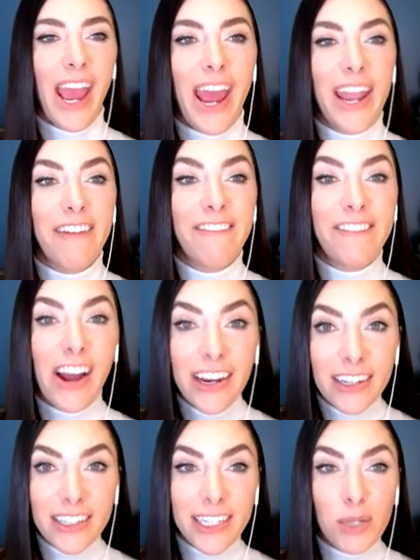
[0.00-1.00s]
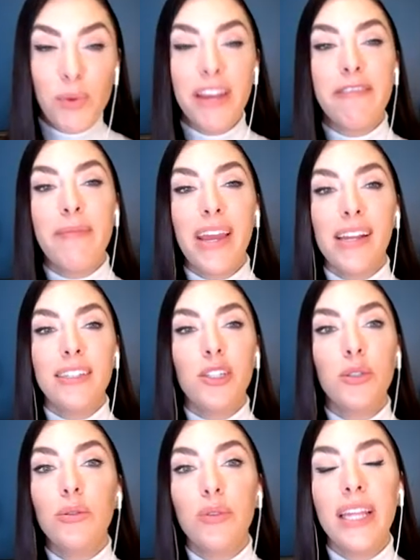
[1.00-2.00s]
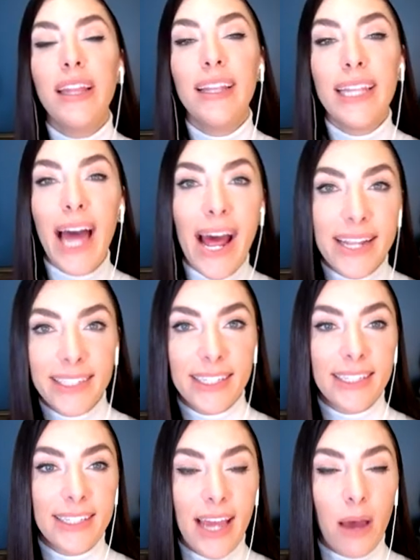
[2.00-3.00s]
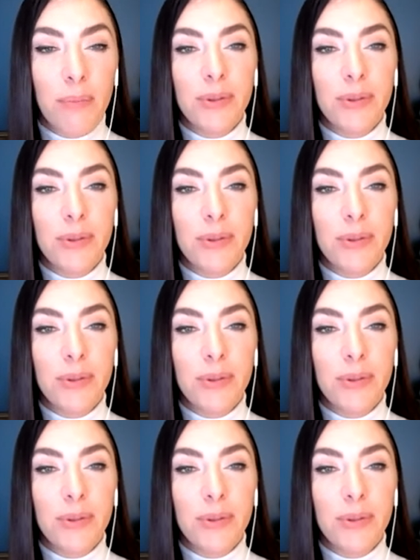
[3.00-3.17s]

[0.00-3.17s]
And finally, we have made it to the last step.